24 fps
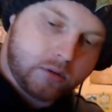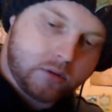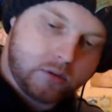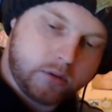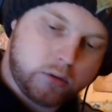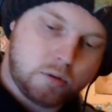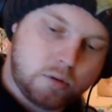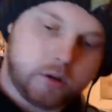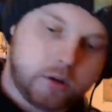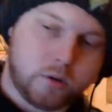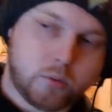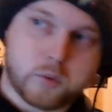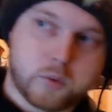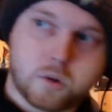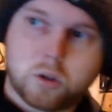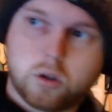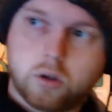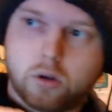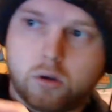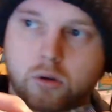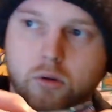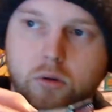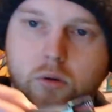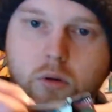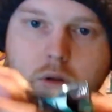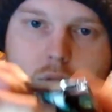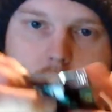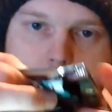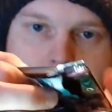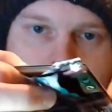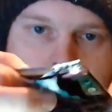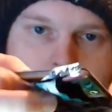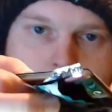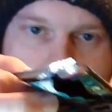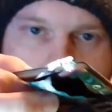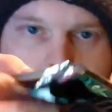There we go.
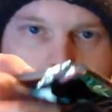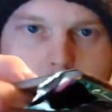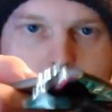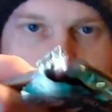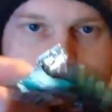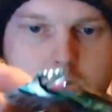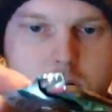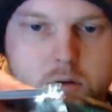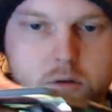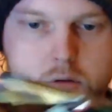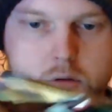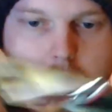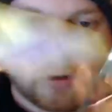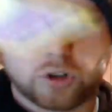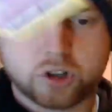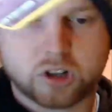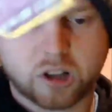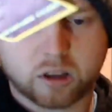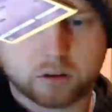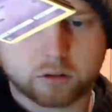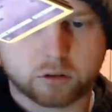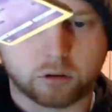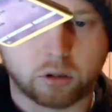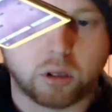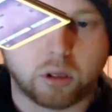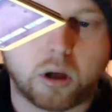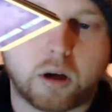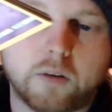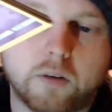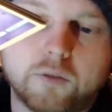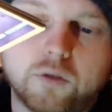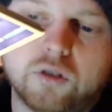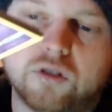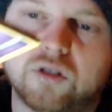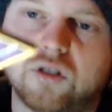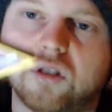Don't you guys love
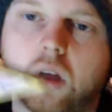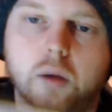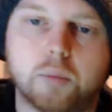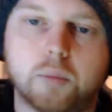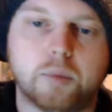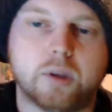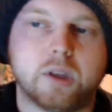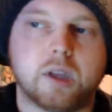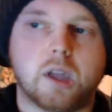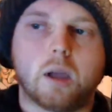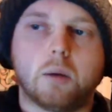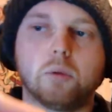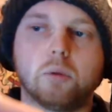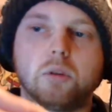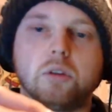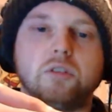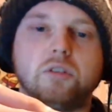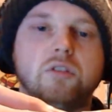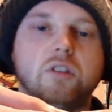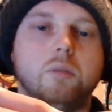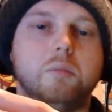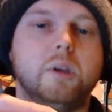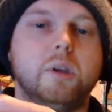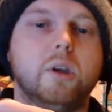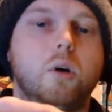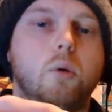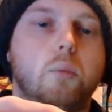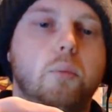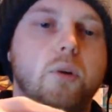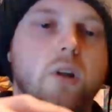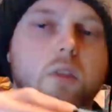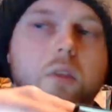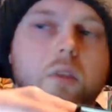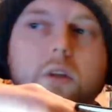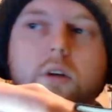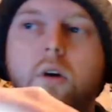just not being able to see me
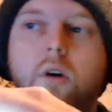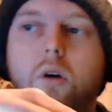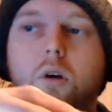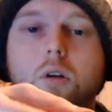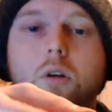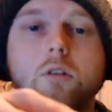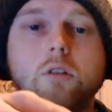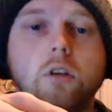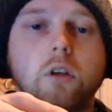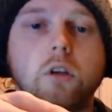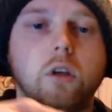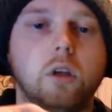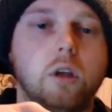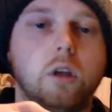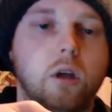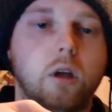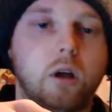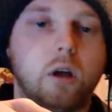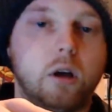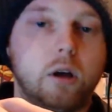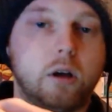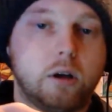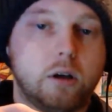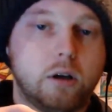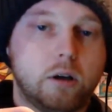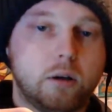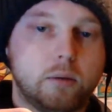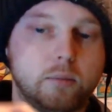opening the cards? Um,